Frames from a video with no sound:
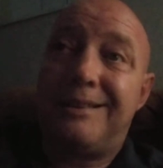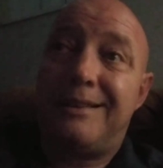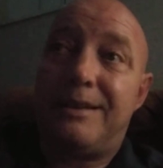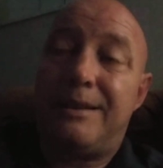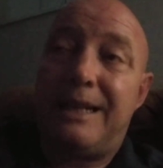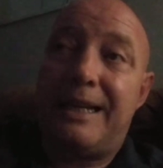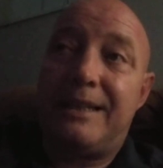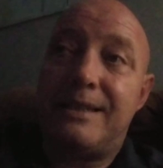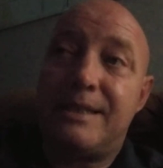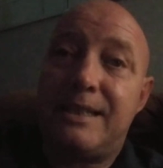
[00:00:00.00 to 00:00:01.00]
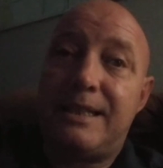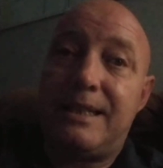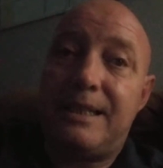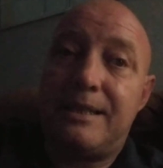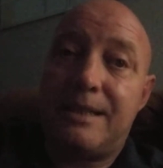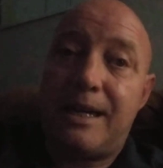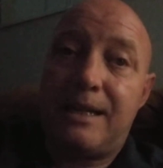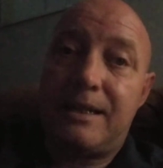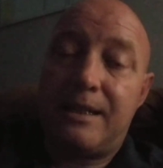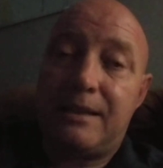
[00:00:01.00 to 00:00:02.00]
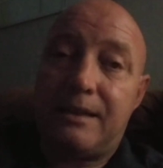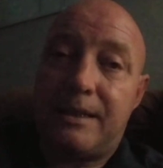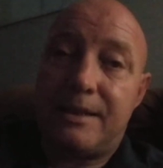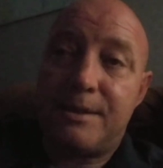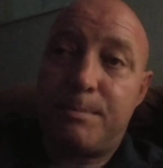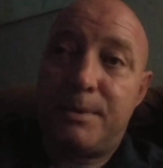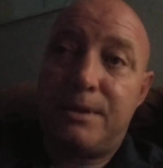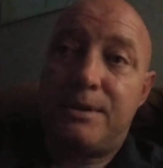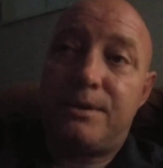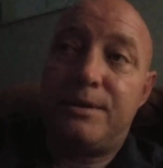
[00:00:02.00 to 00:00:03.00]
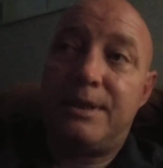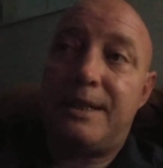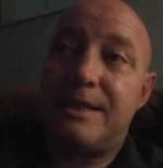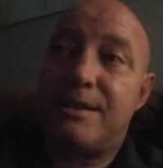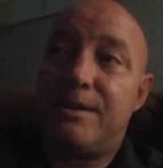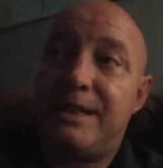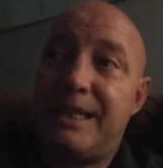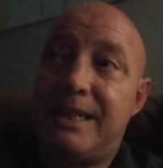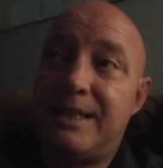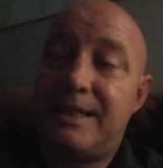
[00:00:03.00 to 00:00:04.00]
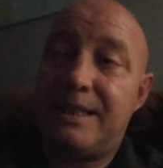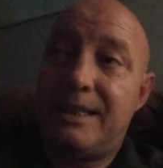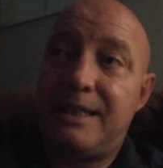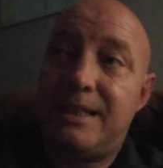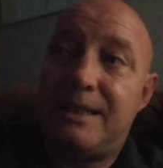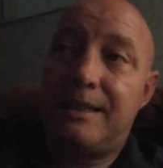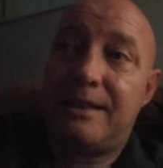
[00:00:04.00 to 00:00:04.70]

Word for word: uh, had a CT scan done at the hospital. Then I saw an ENT.